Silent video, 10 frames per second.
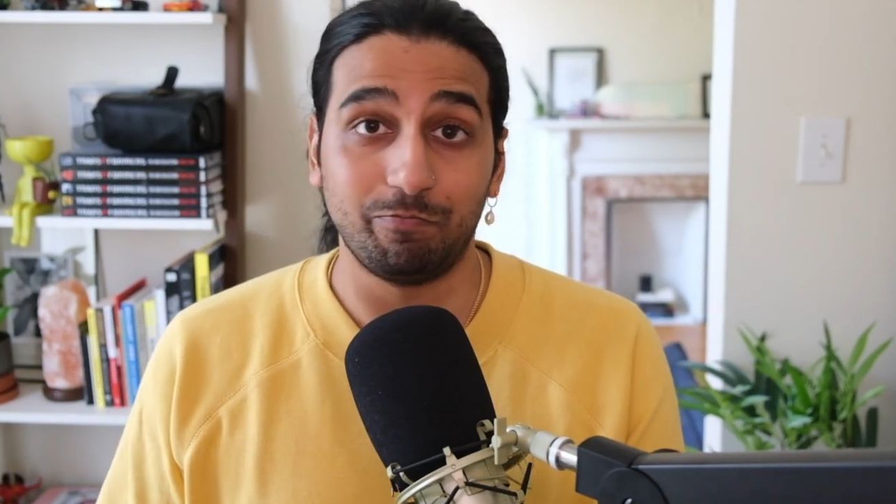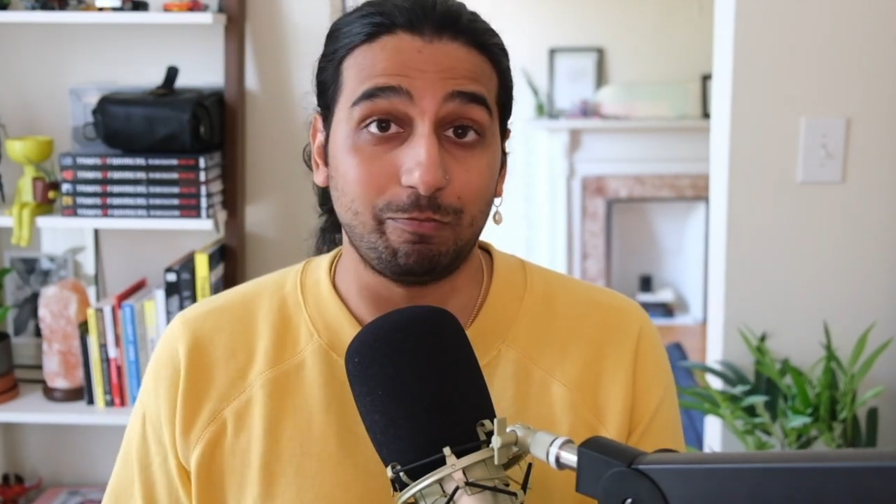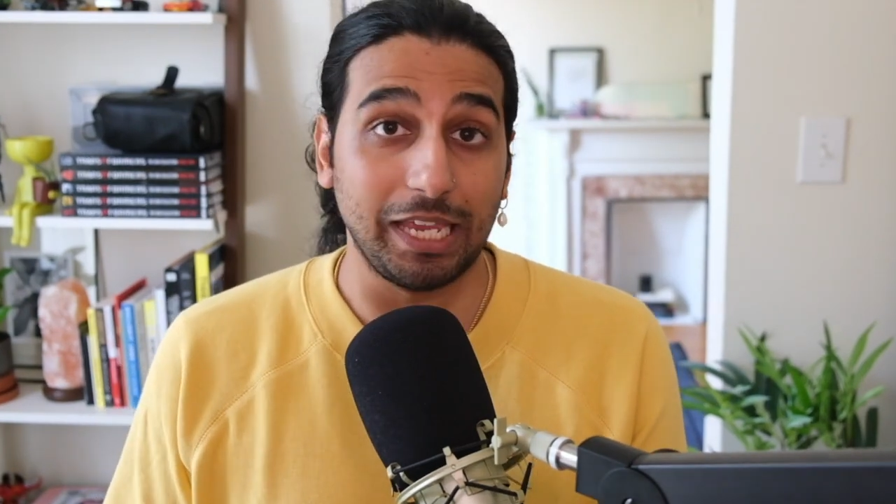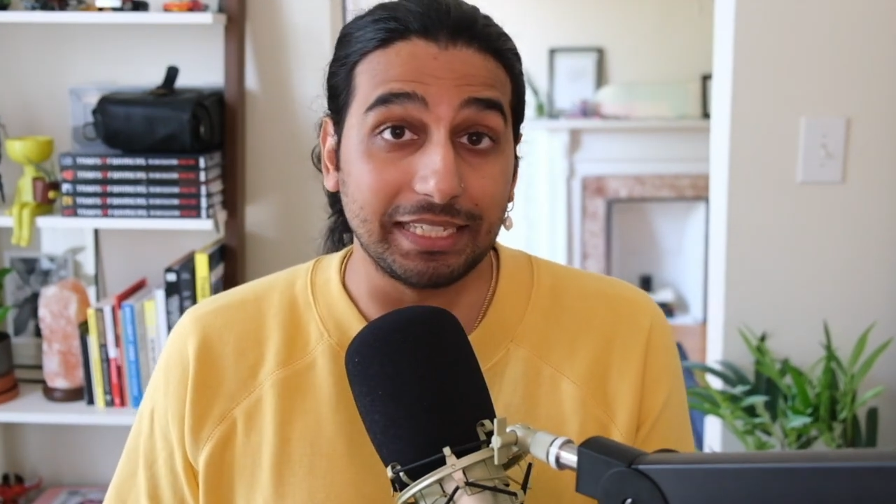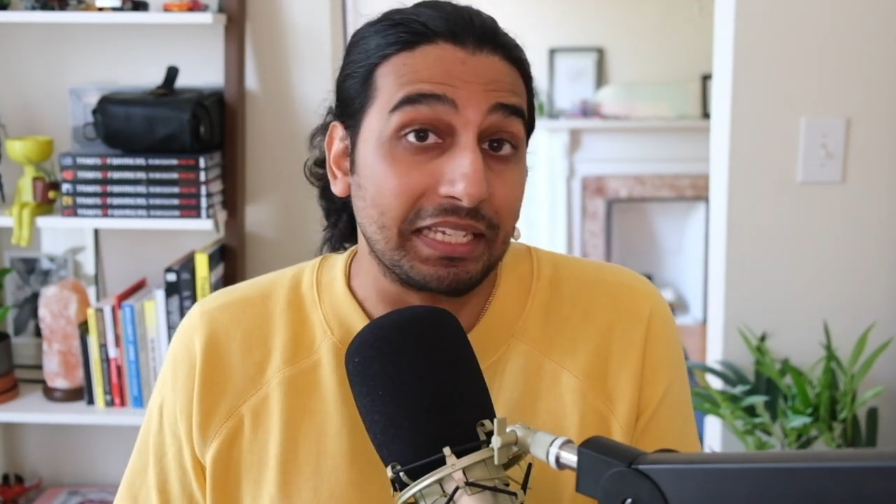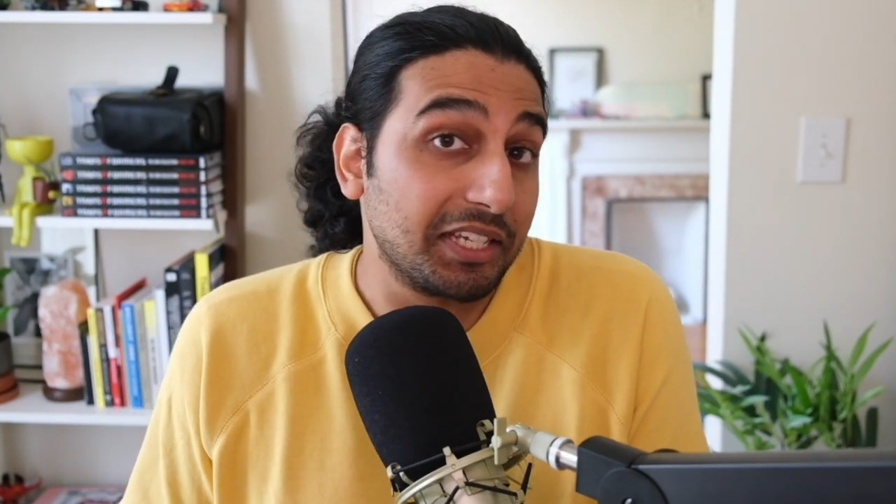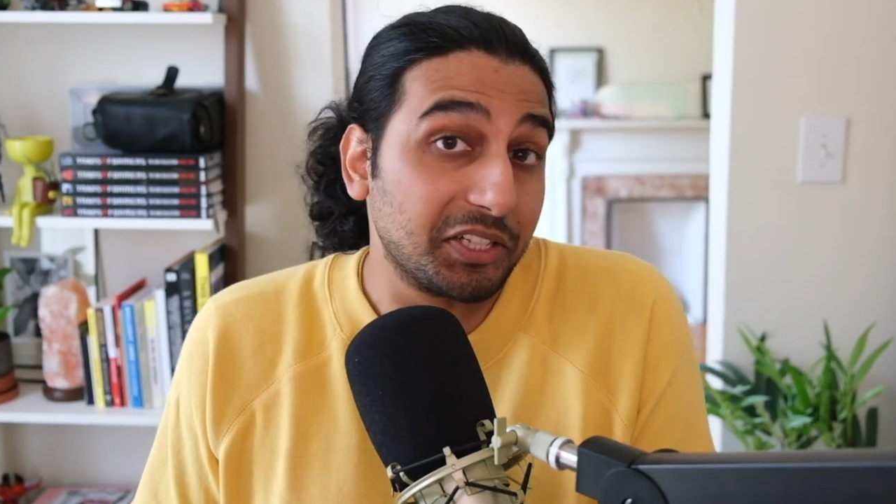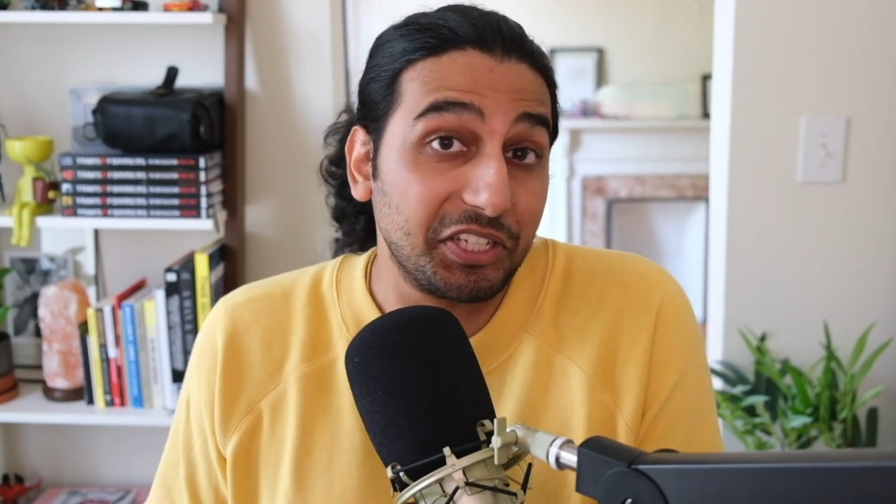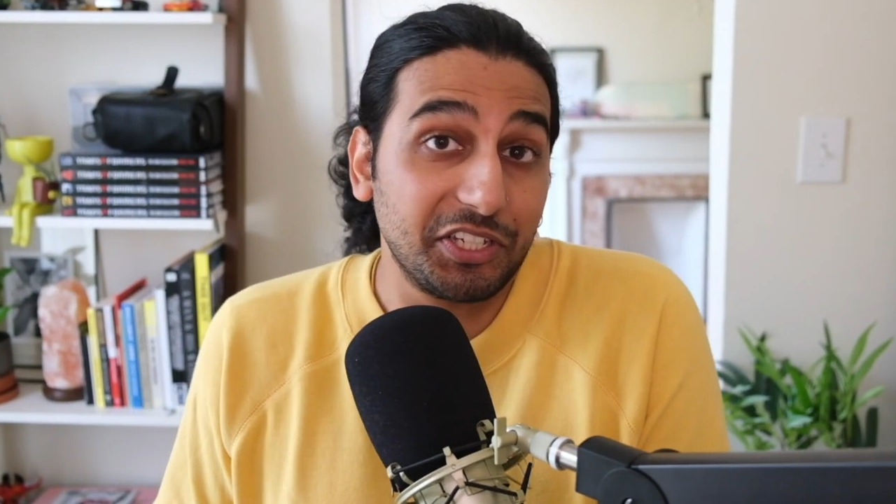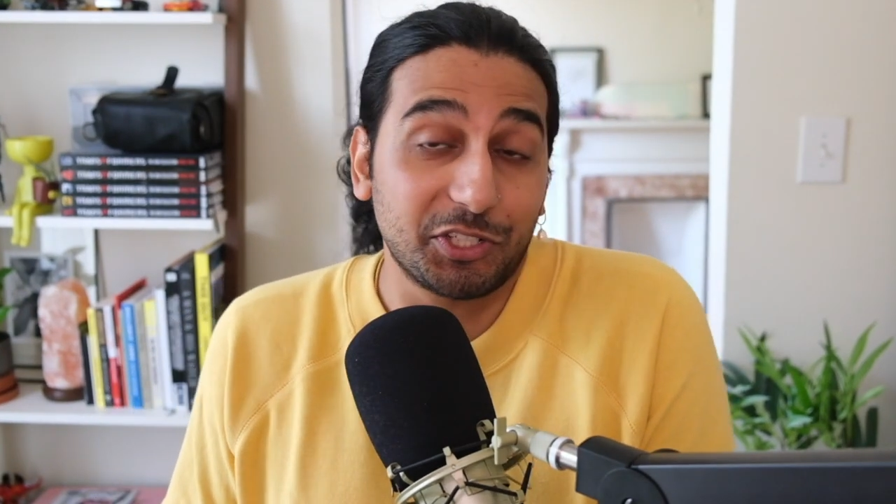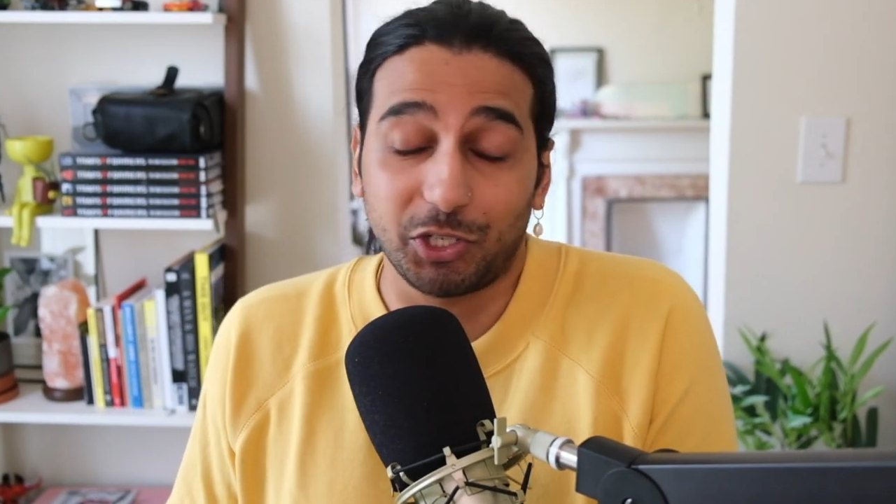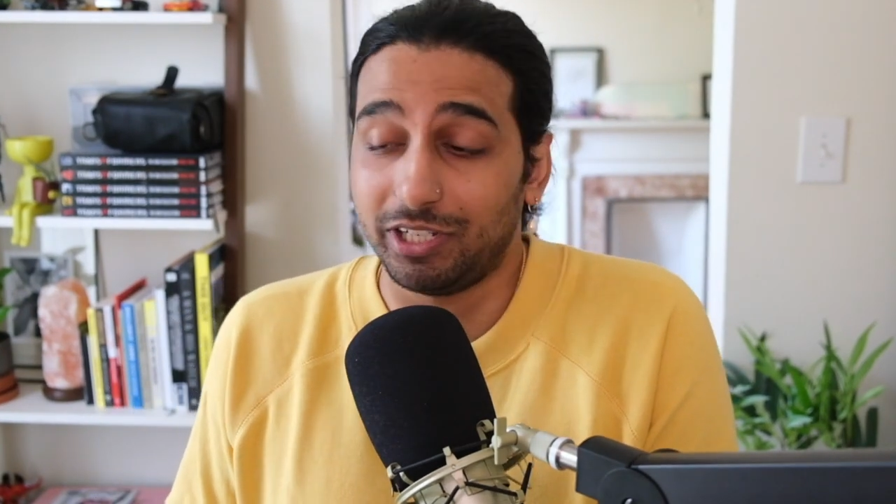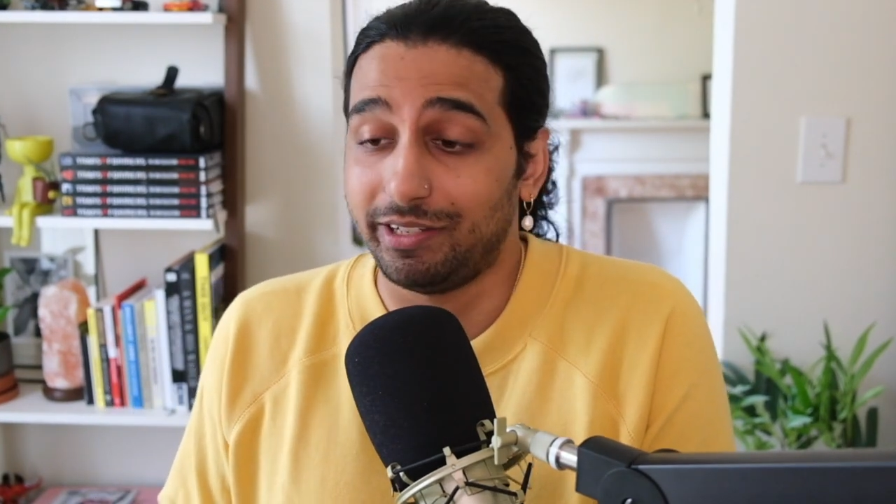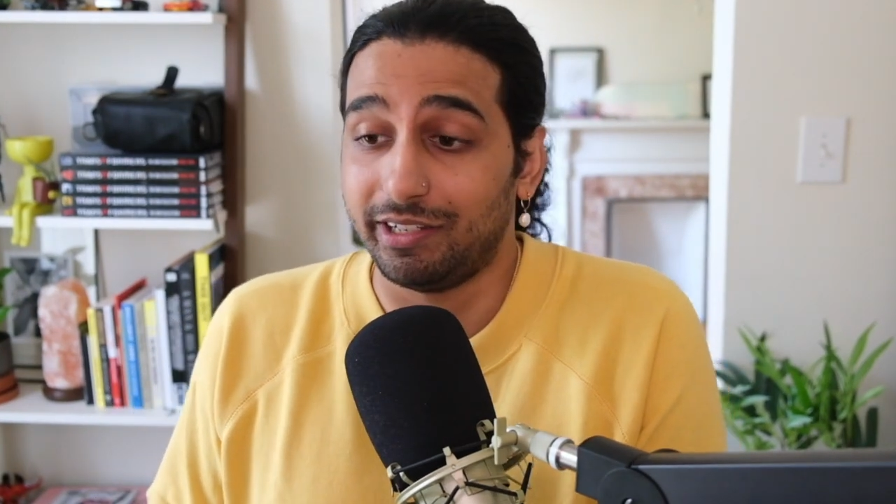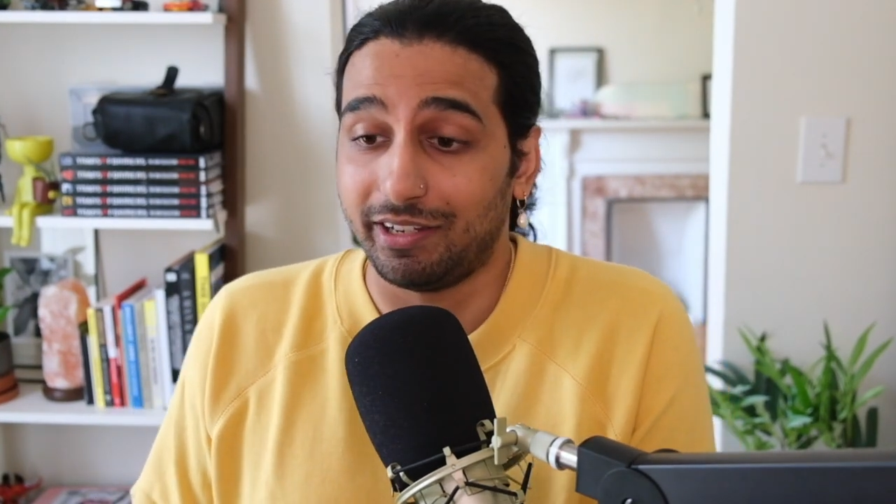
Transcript: Basically, she